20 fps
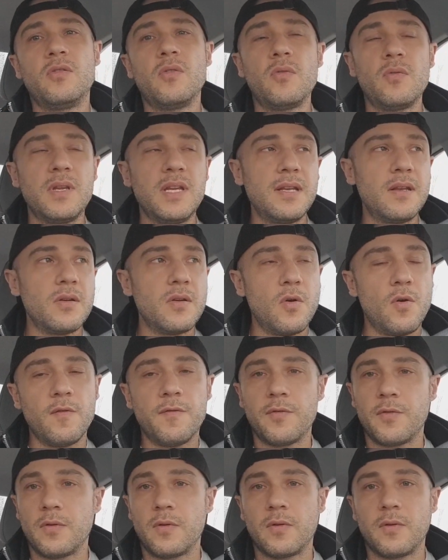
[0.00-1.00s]
You don't need to go
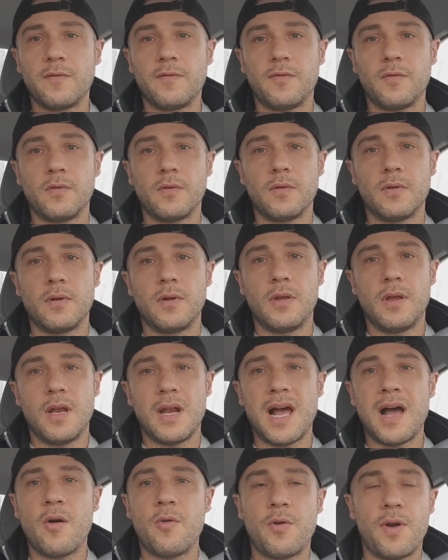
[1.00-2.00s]
for an
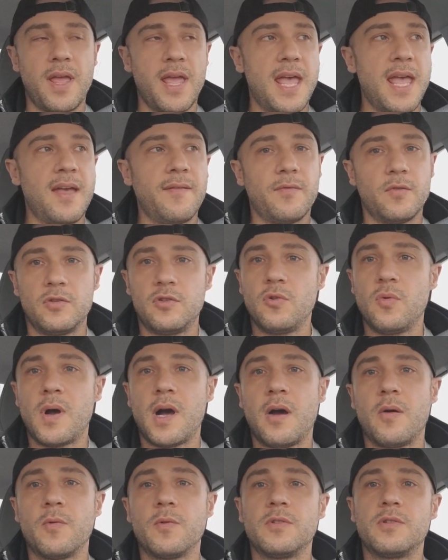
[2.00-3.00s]
hour and a half or 2
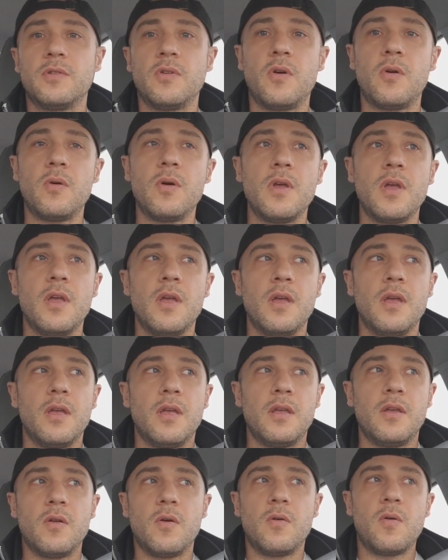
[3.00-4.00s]
hours,
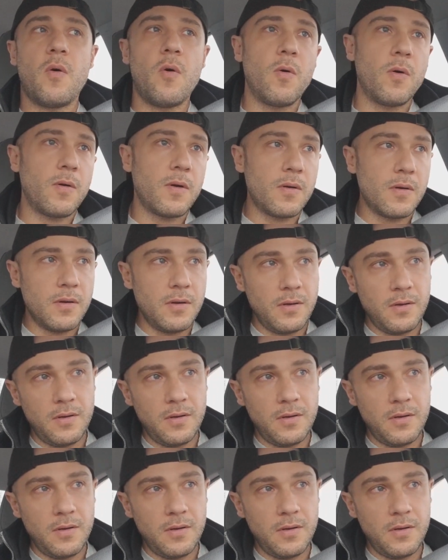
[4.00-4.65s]
or